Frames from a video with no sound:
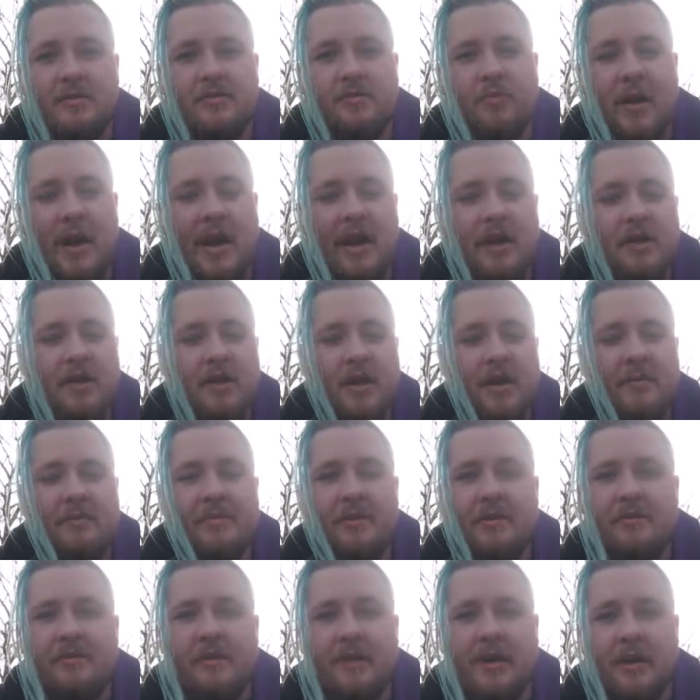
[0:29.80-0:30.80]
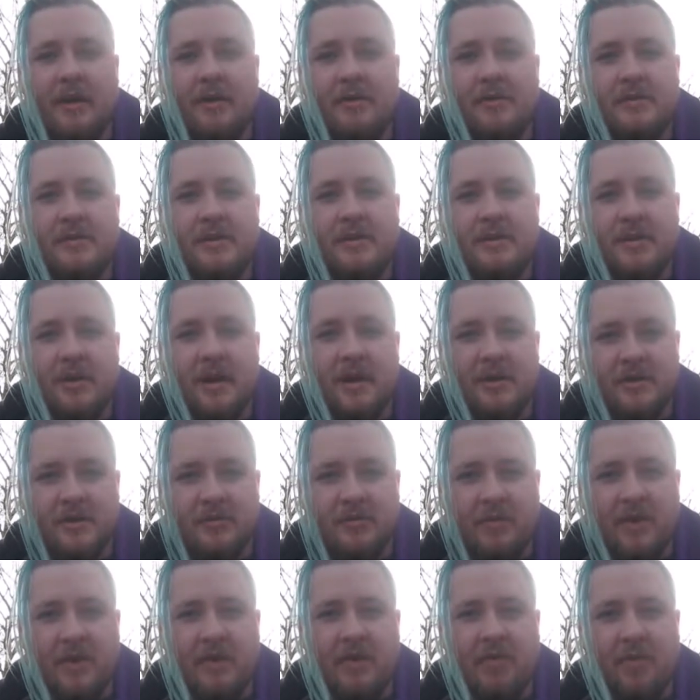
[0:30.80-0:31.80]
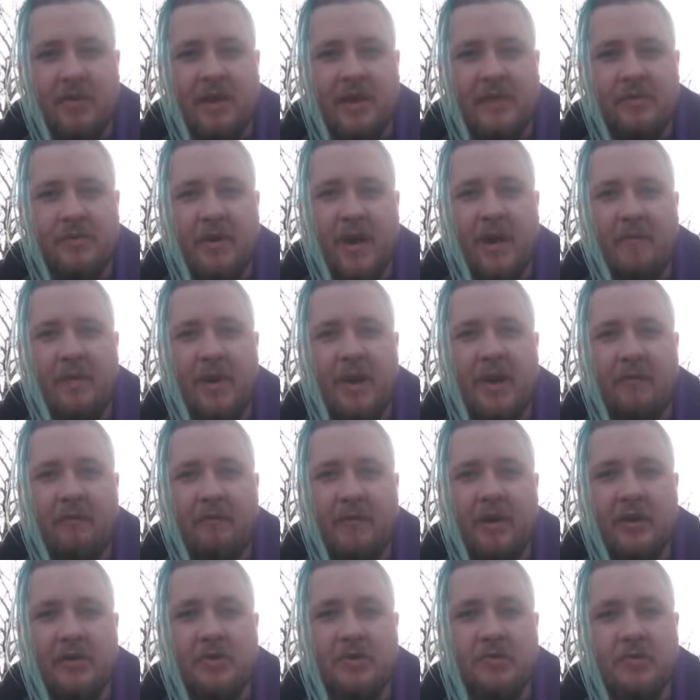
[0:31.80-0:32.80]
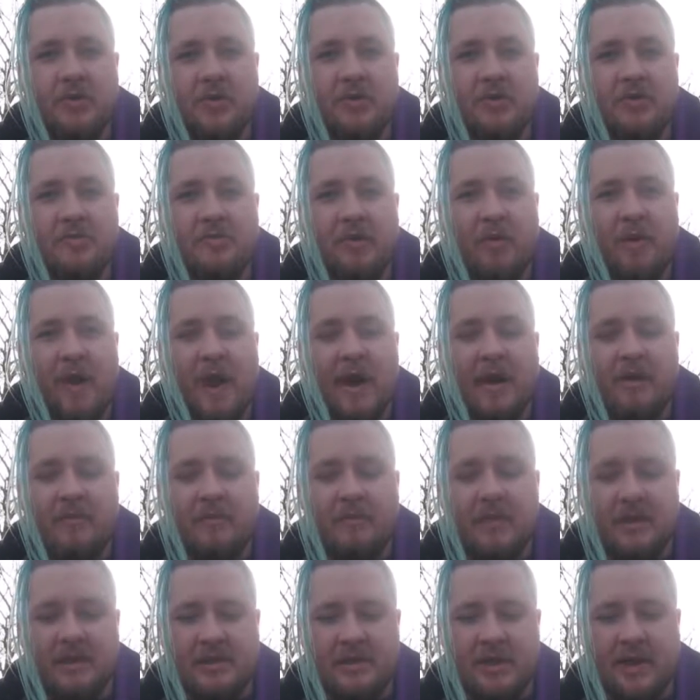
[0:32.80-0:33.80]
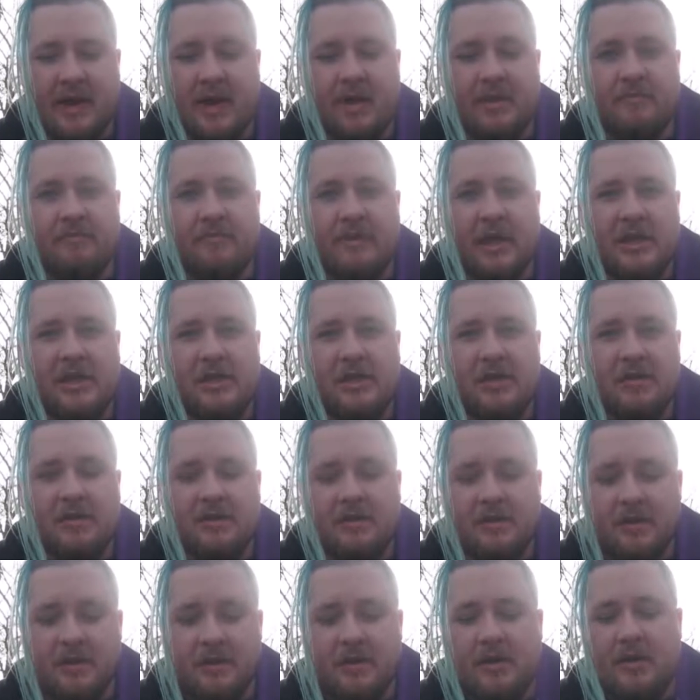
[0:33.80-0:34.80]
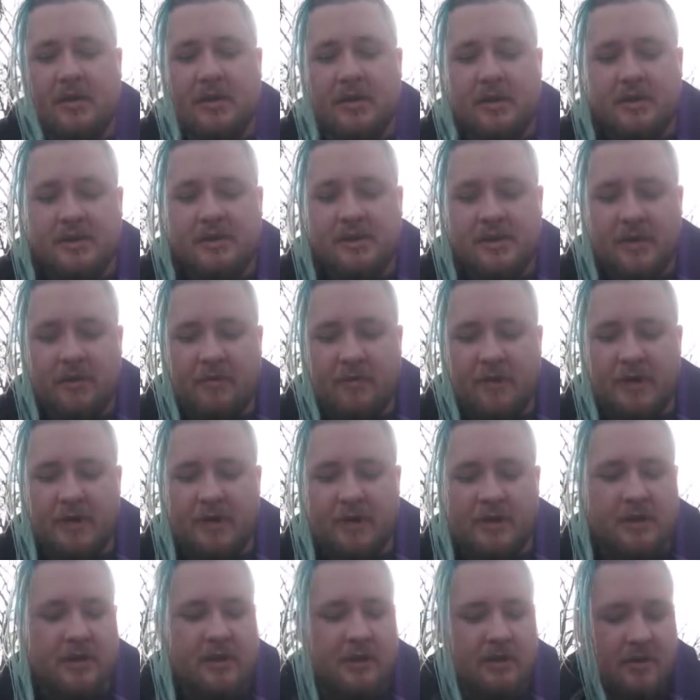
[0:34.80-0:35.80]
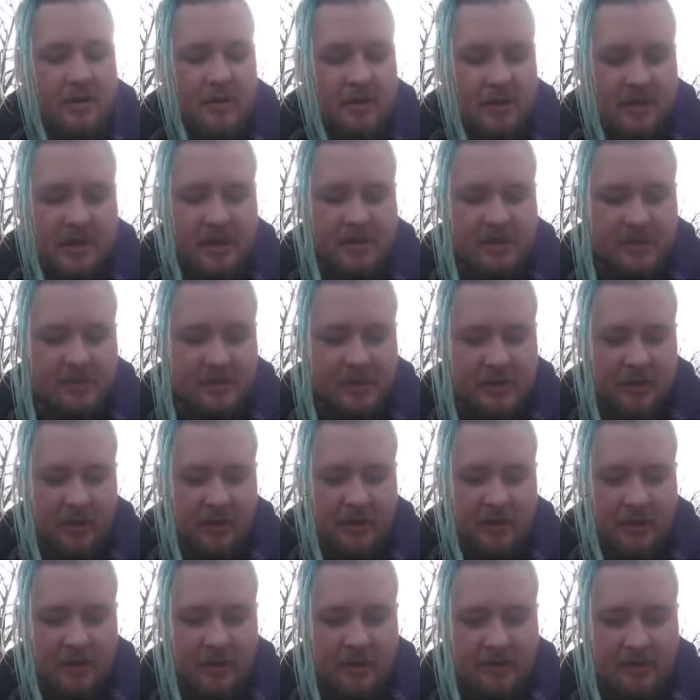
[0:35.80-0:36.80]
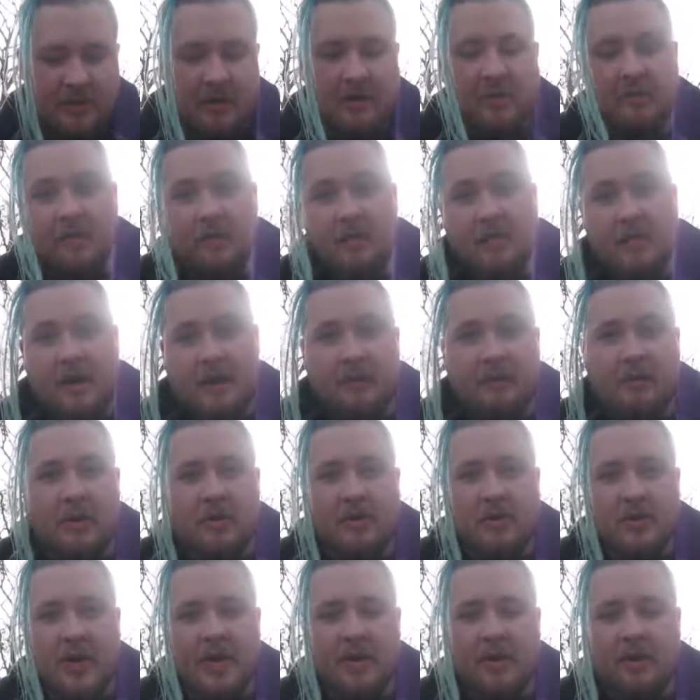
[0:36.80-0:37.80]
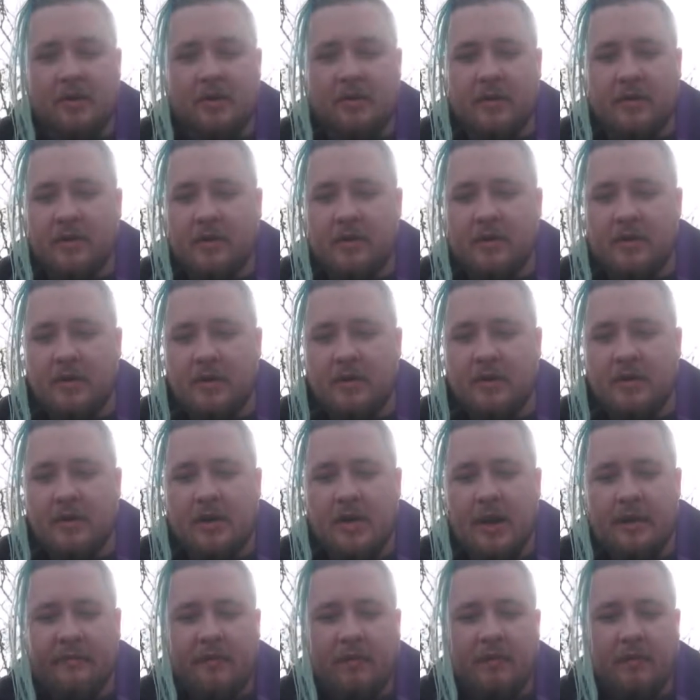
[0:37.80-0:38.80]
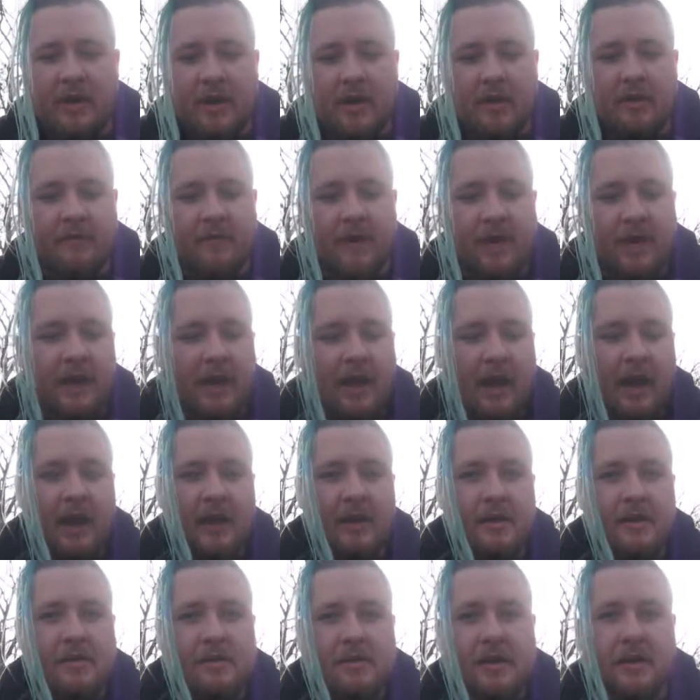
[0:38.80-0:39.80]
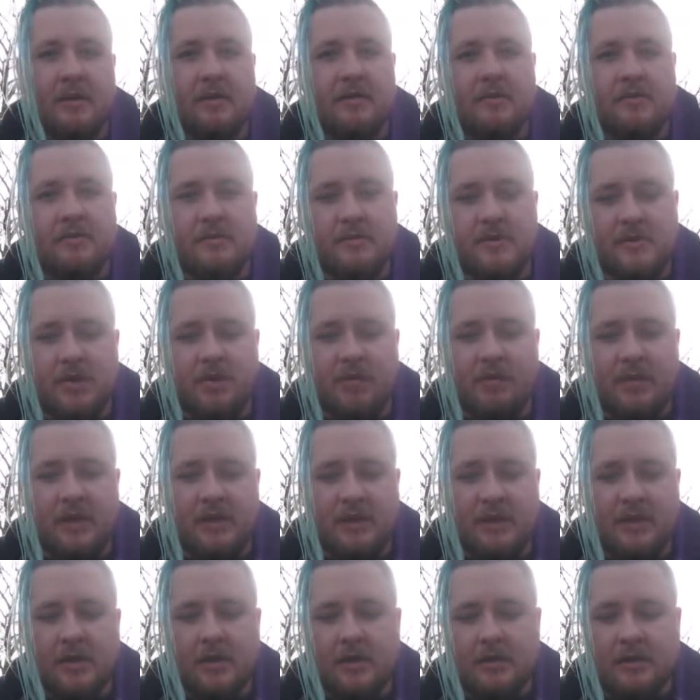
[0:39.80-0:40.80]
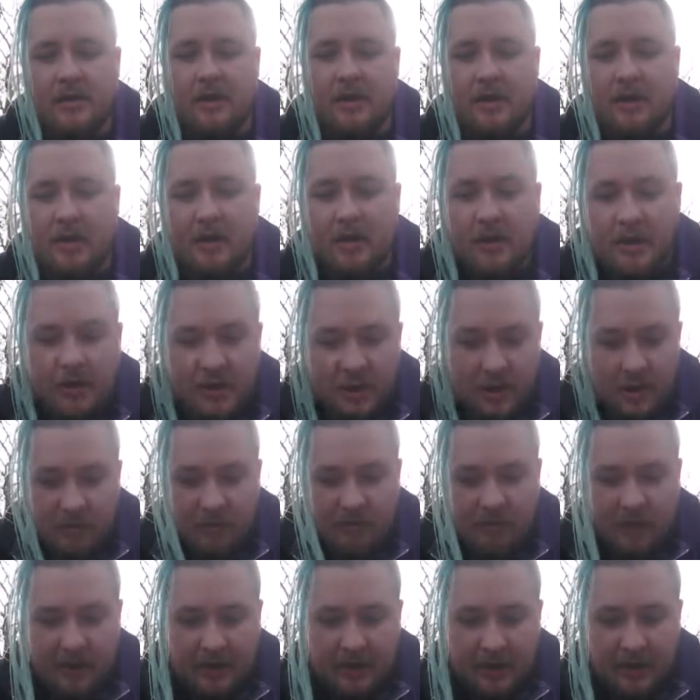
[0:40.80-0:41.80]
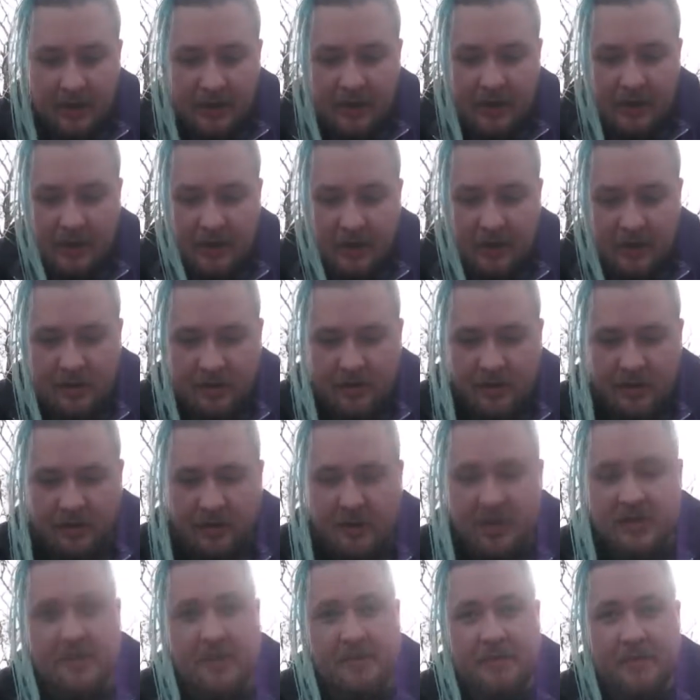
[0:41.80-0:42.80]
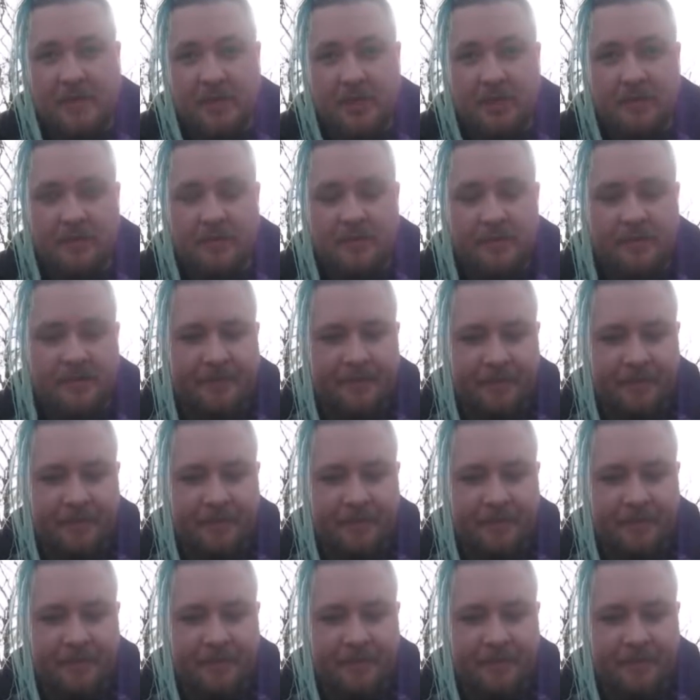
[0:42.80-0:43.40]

waiting to upload videos, and I just want to do it. That's why my videos were so sporadic, because I got impatient. So on this episode, I'm gonna try to do it every week. If I can't, then 2 weeks it is. But on this episode